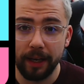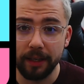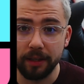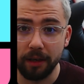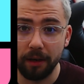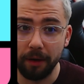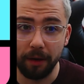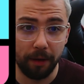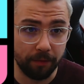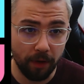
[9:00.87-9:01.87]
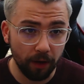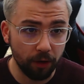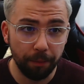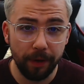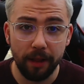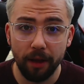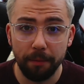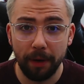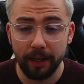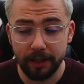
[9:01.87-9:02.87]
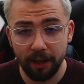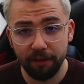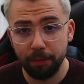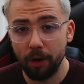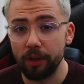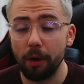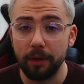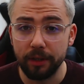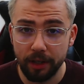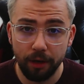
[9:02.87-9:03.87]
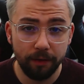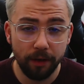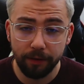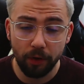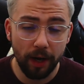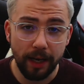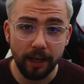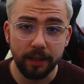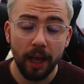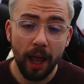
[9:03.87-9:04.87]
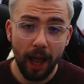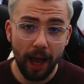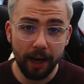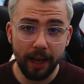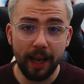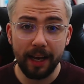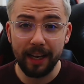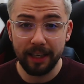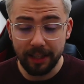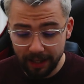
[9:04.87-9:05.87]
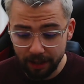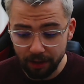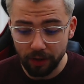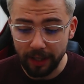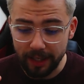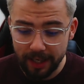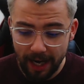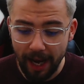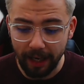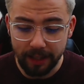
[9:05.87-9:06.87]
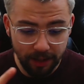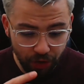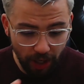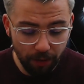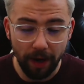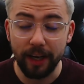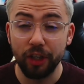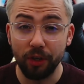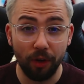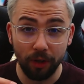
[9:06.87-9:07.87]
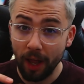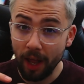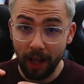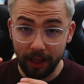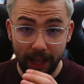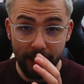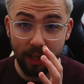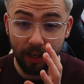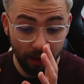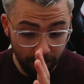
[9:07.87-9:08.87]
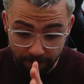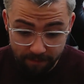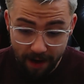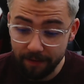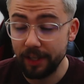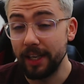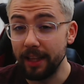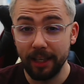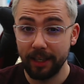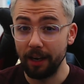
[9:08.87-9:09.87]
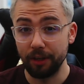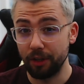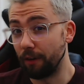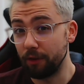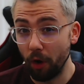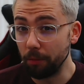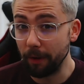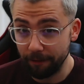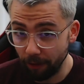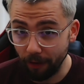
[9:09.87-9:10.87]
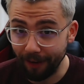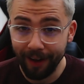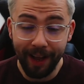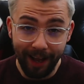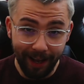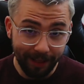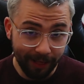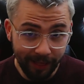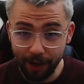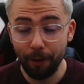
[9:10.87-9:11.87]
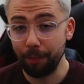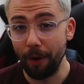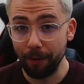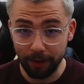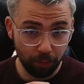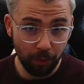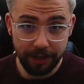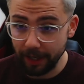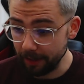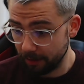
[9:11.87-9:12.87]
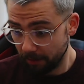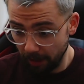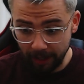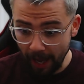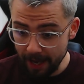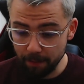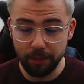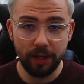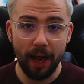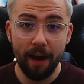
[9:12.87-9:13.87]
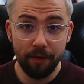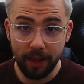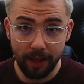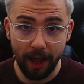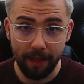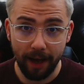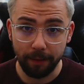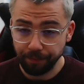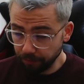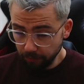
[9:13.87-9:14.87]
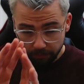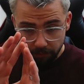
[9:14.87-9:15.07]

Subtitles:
is a company that myself, Waldo and Silver have created, and it is literally next generational. Like, you've never seen this kind of stuff done before. Little products, widgets, games, everything like that